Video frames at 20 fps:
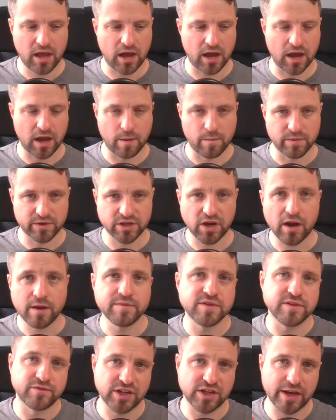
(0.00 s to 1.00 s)
Um,
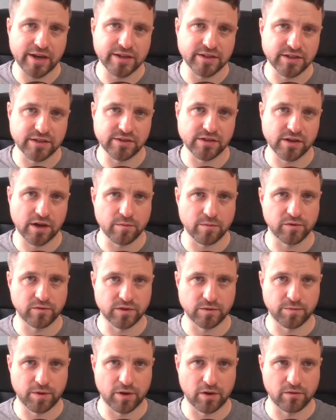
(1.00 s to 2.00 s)
times have changed since I
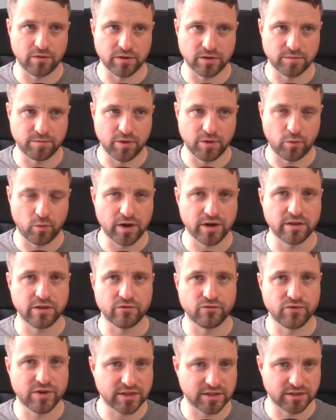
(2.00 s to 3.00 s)
moved to Poland, but one of
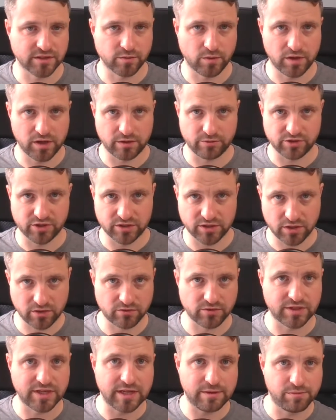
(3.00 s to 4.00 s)
the reasons why I was
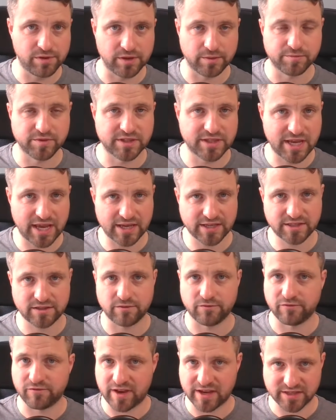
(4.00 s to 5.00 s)
so deeply
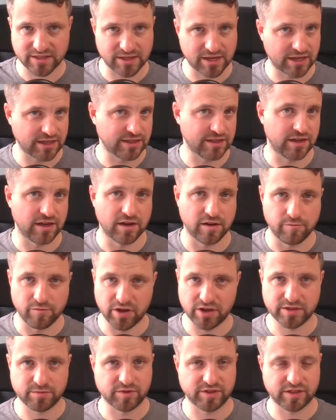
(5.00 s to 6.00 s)
obsessed and fascinated and
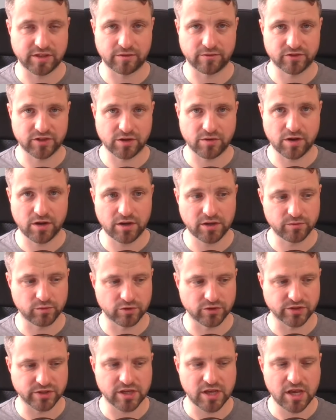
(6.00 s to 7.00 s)
immersed myself so hard
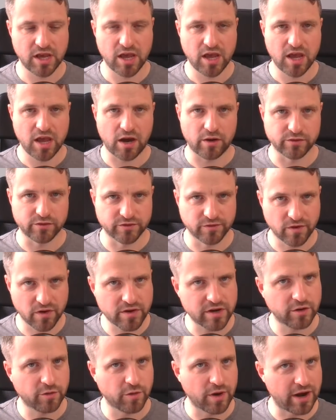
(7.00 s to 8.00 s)
was I was
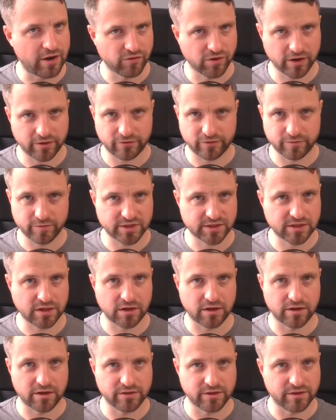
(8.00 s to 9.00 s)
very aware right from the
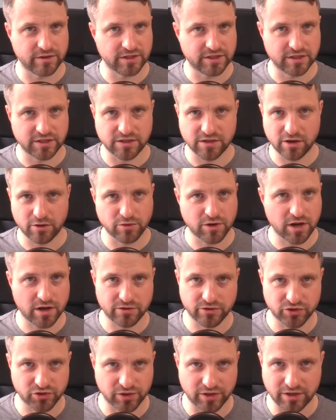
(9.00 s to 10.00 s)
start that this is no
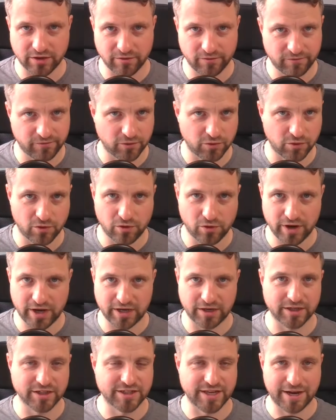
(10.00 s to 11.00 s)
country for
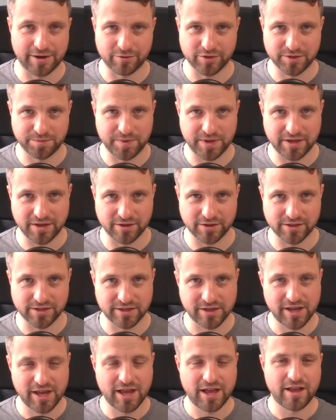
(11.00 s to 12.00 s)
English language
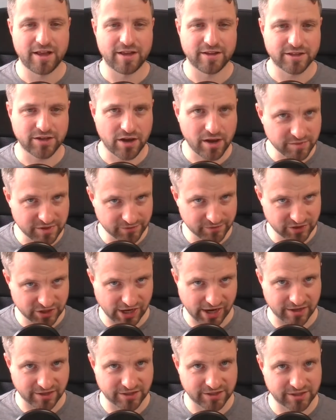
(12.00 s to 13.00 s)
speakers. Times have
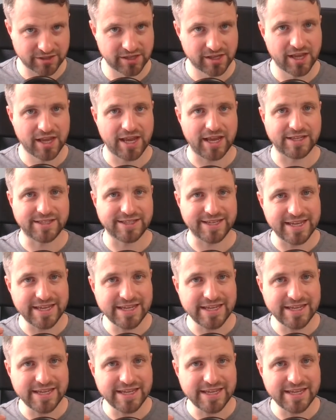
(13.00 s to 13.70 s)
changed it's